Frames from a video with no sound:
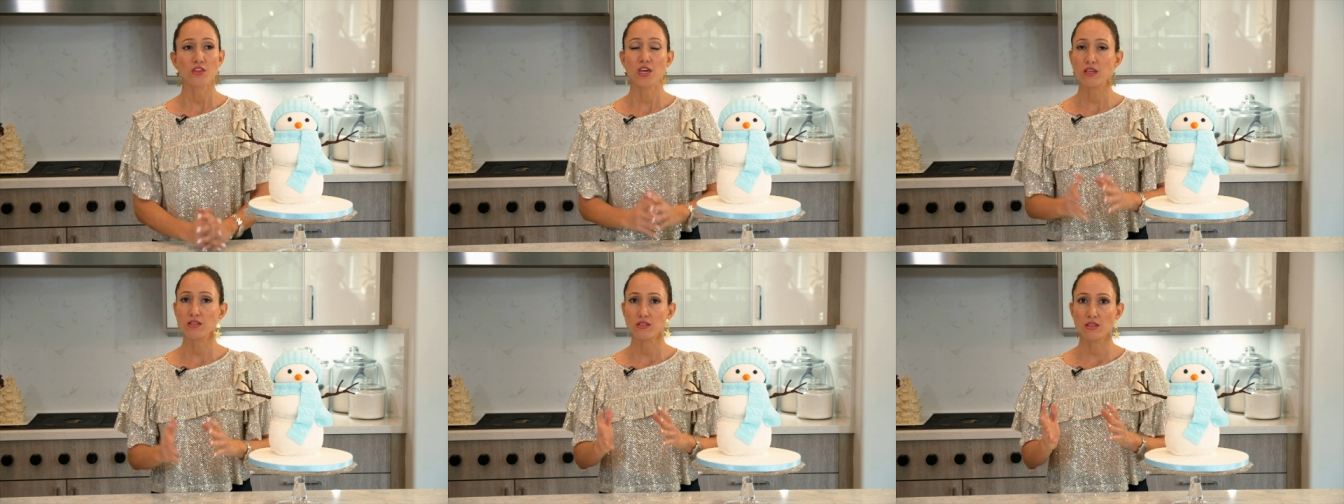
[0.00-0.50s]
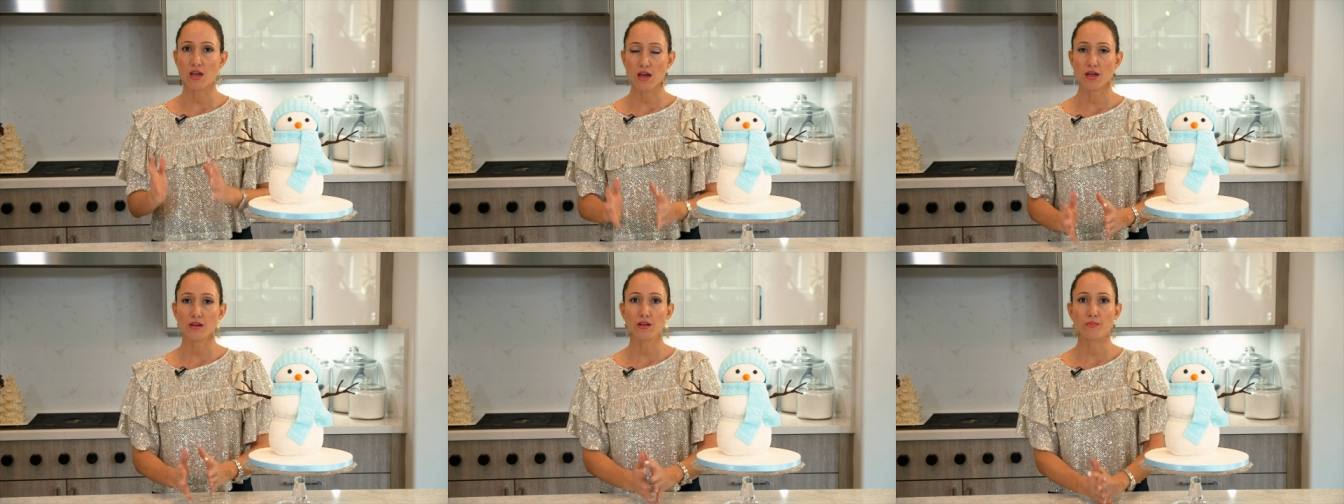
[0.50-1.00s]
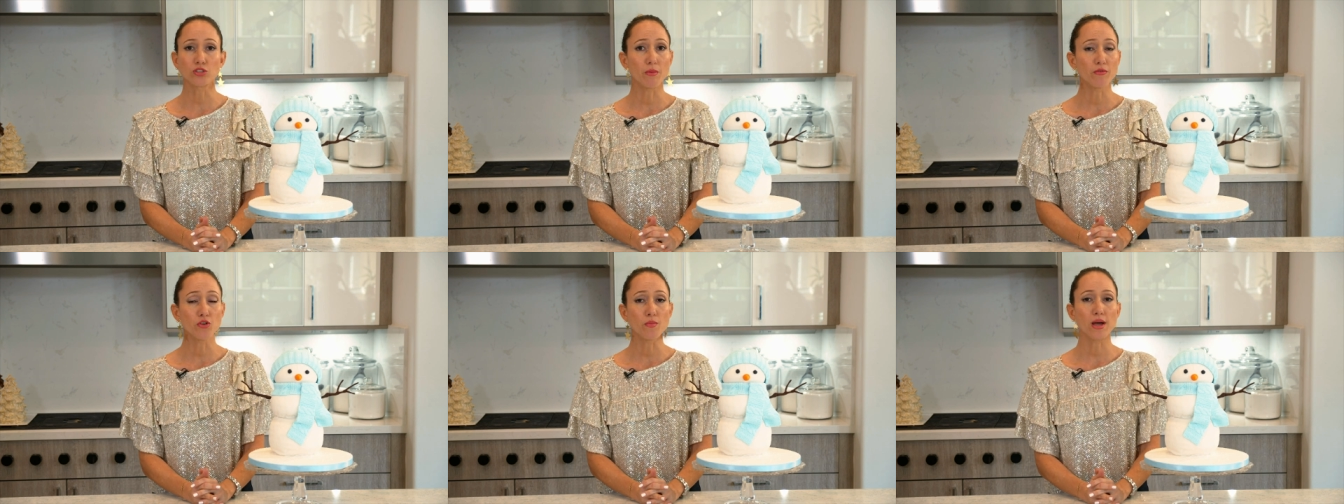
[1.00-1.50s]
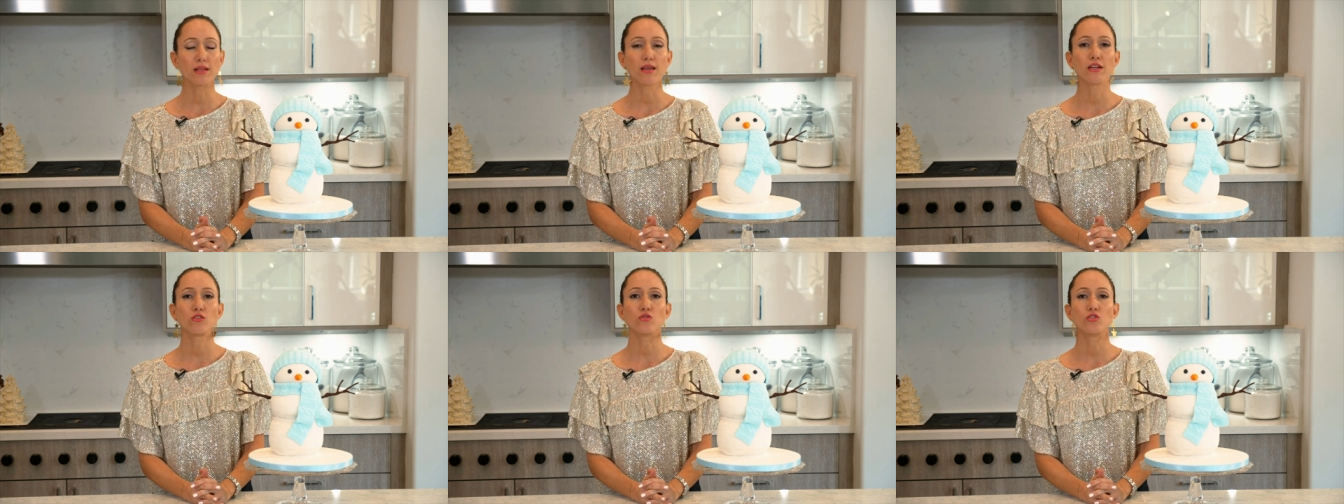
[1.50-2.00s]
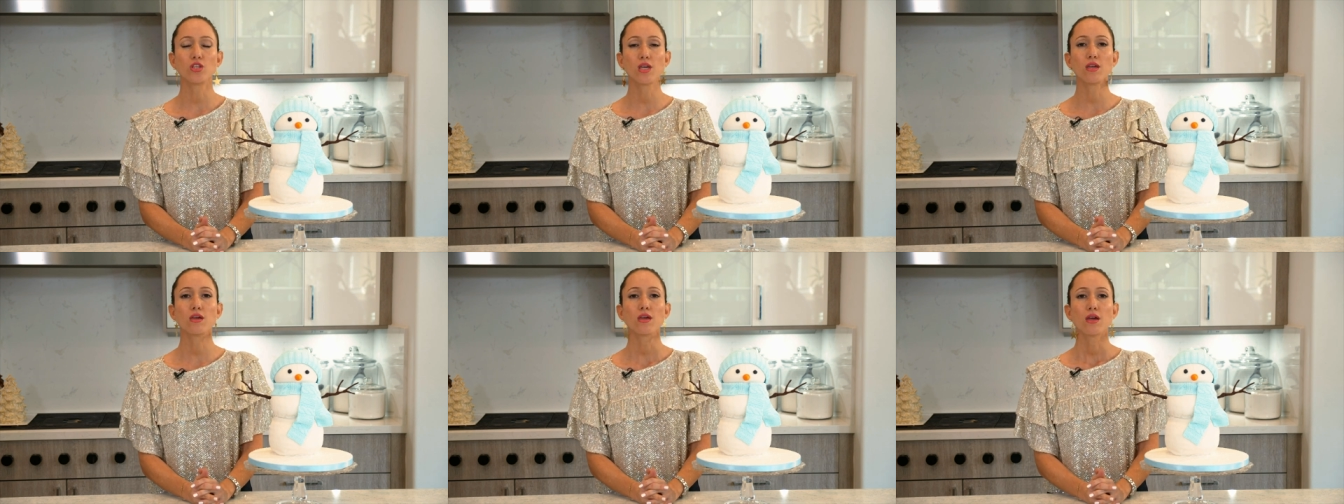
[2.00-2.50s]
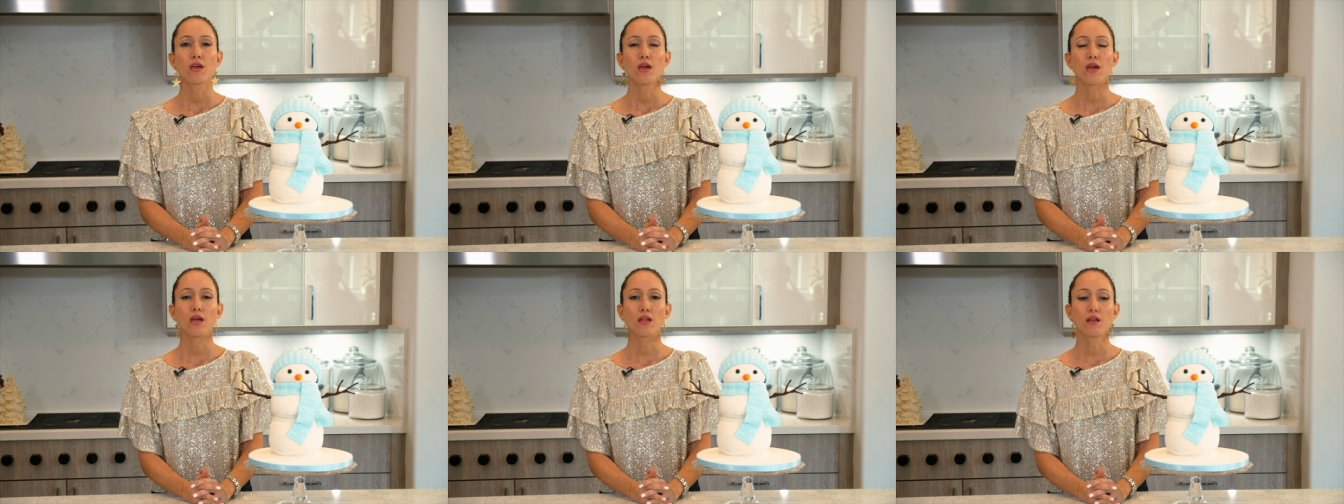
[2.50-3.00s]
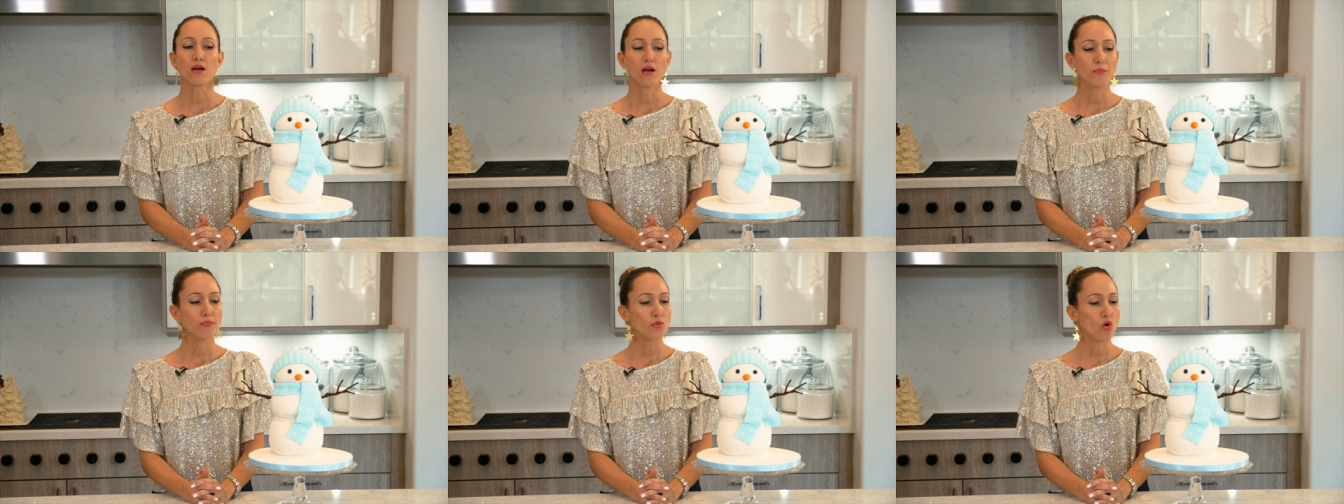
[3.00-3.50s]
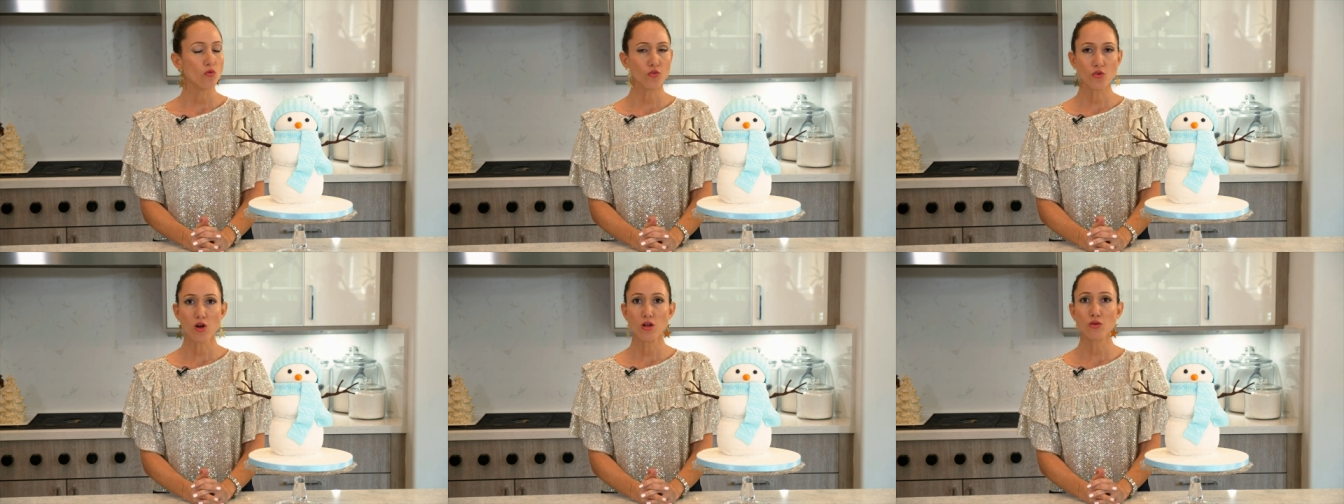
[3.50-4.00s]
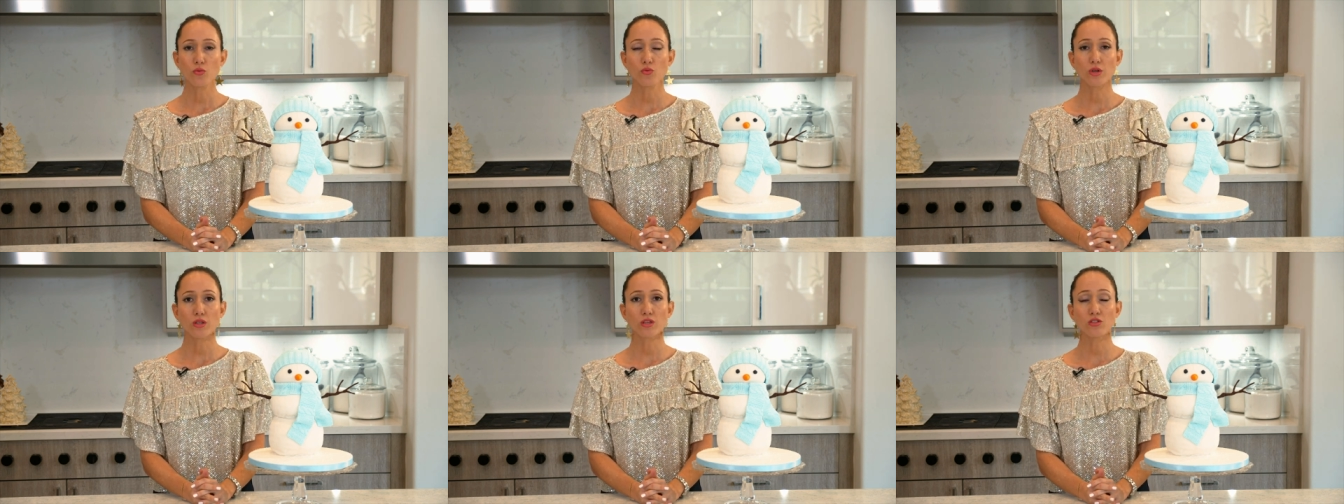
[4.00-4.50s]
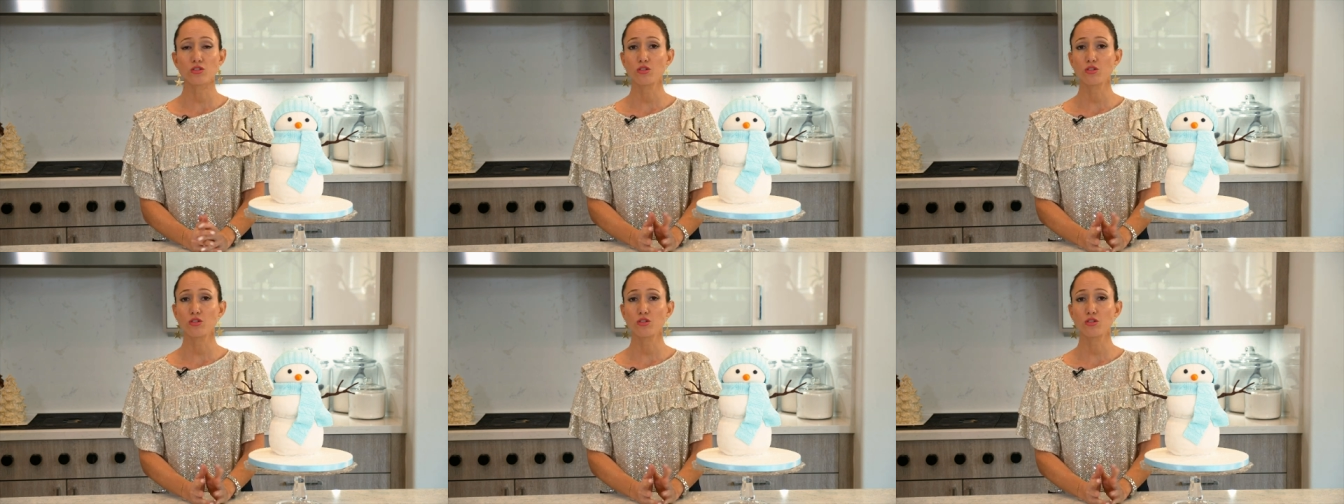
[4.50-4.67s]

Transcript: things that some of you might like to see? And um, overall, we, this is